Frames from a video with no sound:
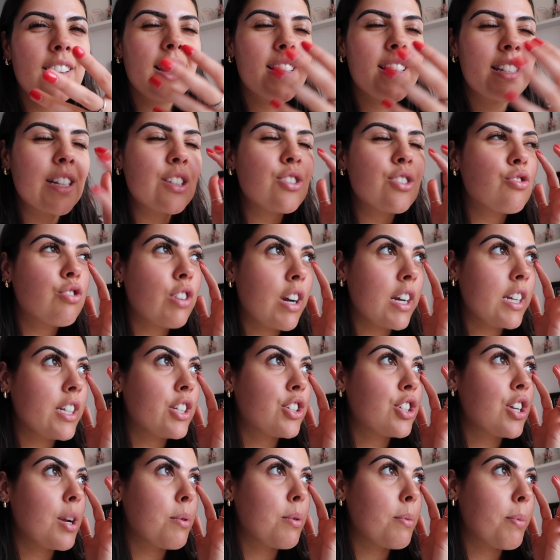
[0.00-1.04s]
That sounds really
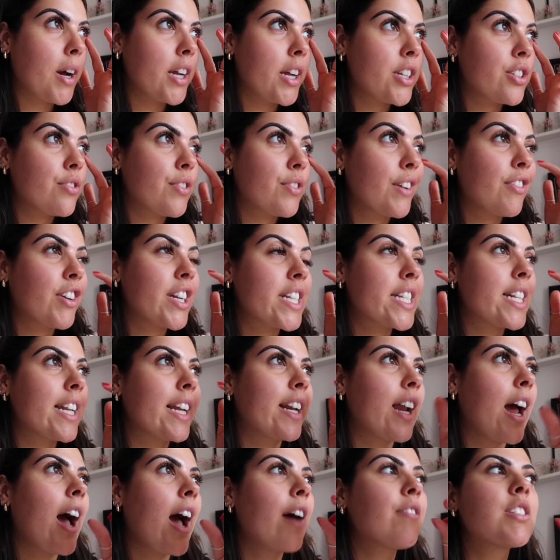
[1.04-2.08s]
stupid, but I just think recently,
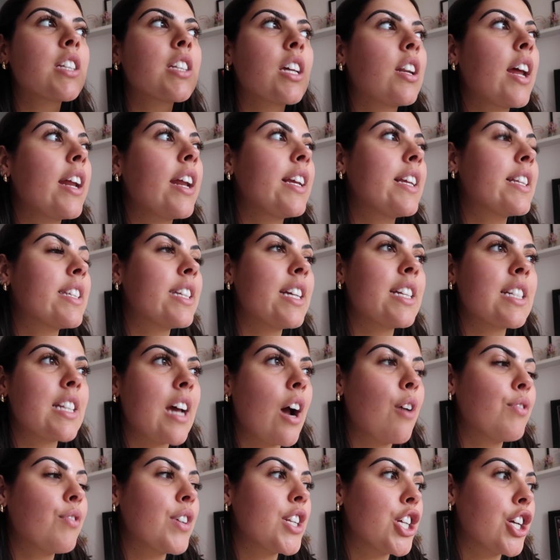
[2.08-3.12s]
like, I haven't done any
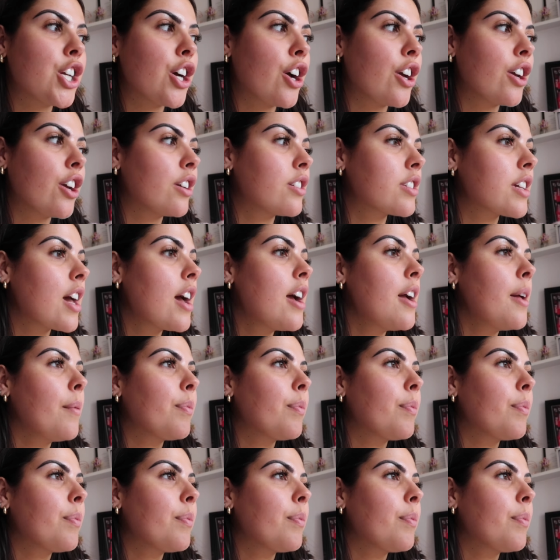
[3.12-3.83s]
sit-down videos.